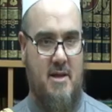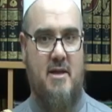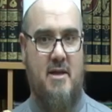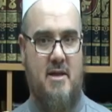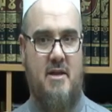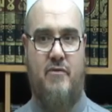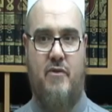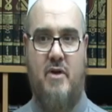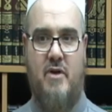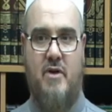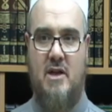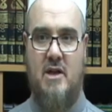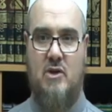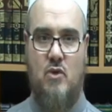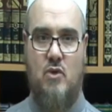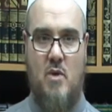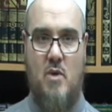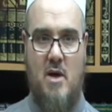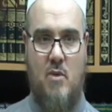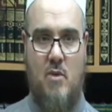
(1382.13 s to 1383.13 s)
referring
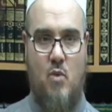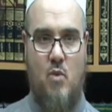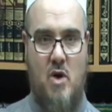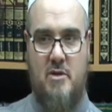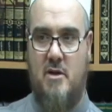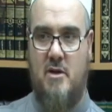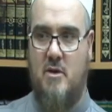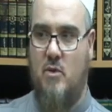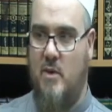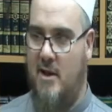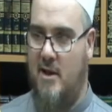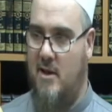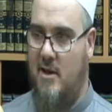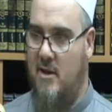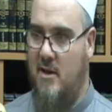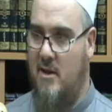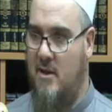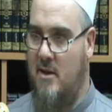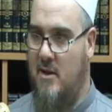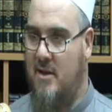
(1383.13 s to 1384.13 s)
to a water well
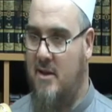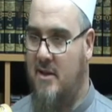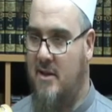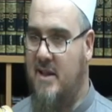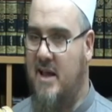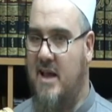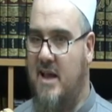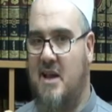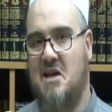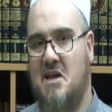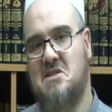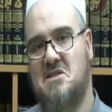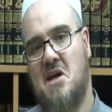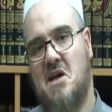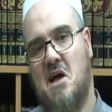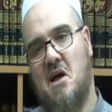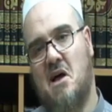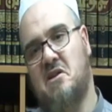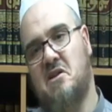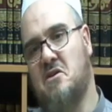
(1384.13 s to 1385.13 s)
that is
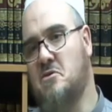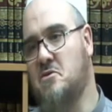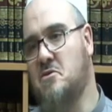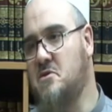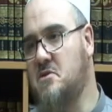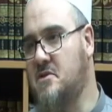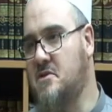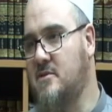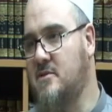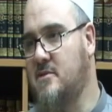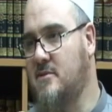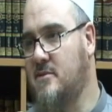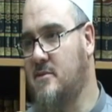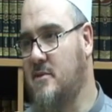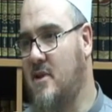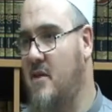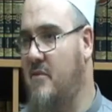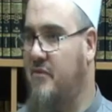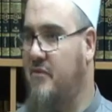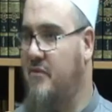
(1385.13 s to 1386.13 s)
unused,
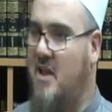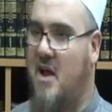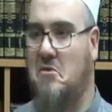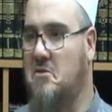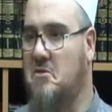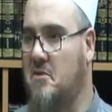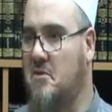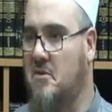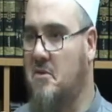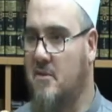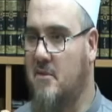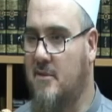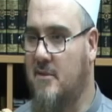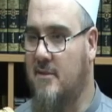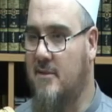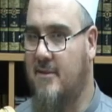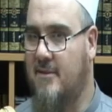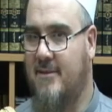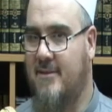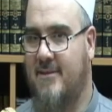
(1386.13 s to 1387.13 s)
left out,
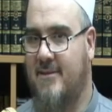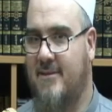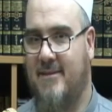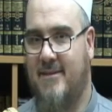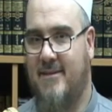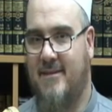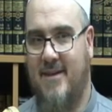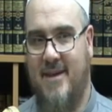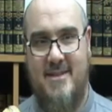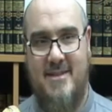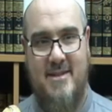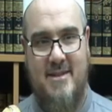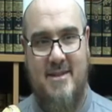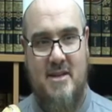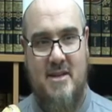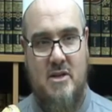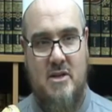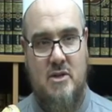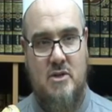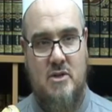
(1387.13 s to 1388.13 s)
right?
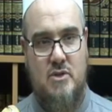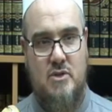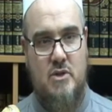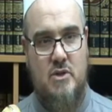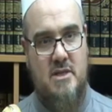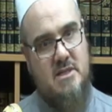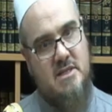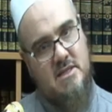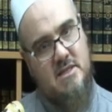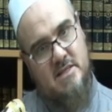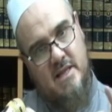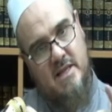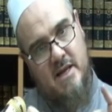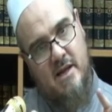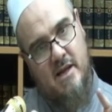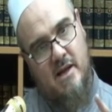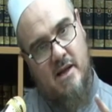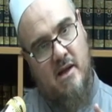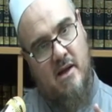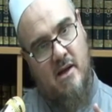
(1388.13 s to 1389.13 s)
So this is
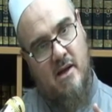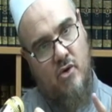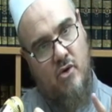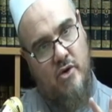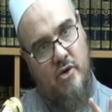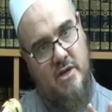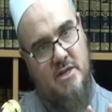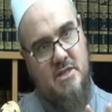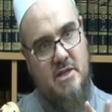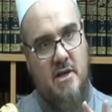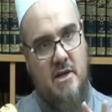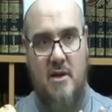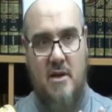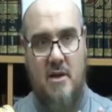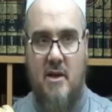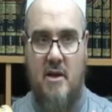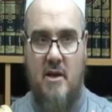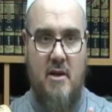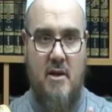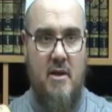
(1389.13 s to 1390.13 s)
the
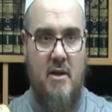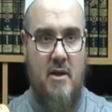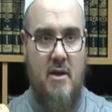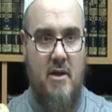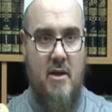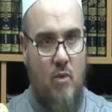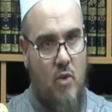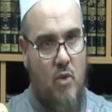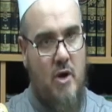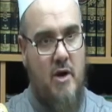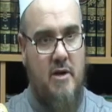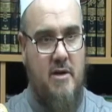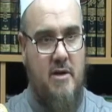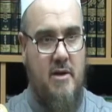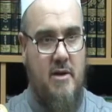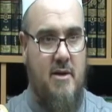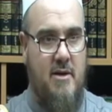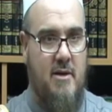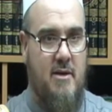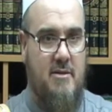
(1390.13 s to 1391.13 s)
original word,
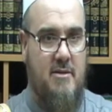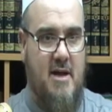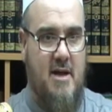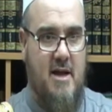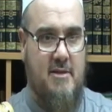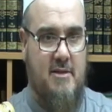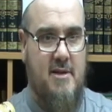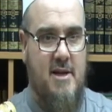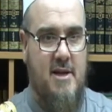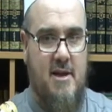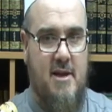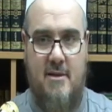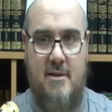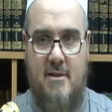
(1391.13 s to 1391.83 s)
ta'til,